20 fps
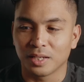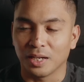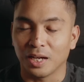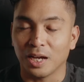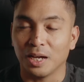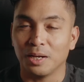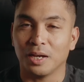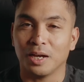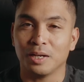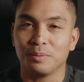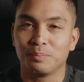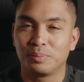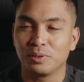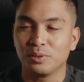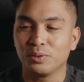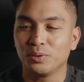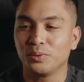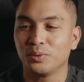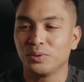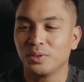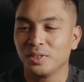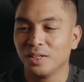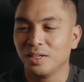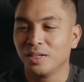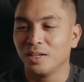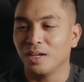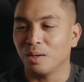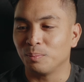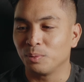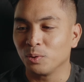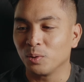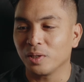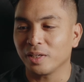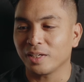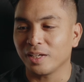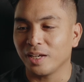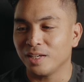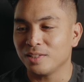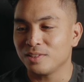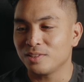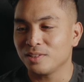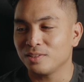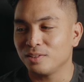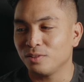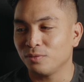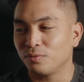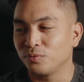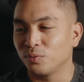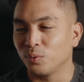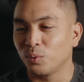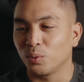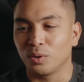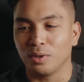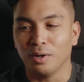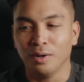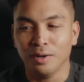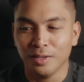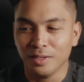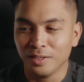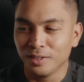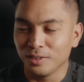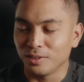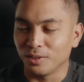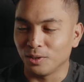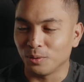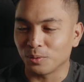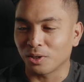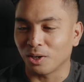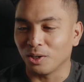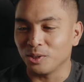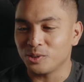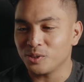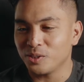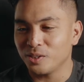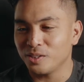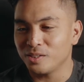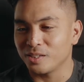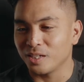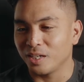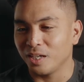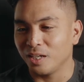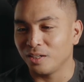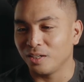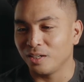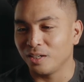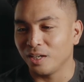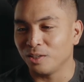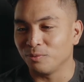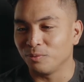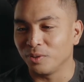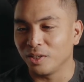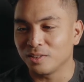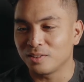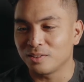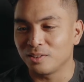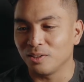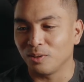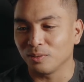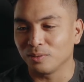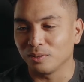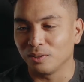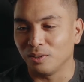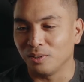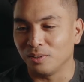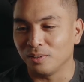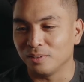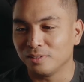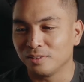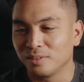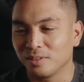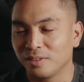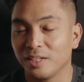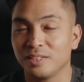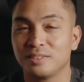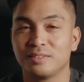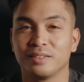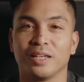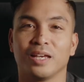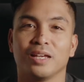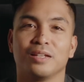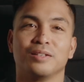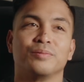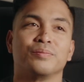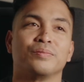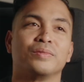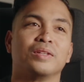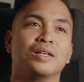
I blew like an NCC4, cartridge and reinstalled lol. Thanks again.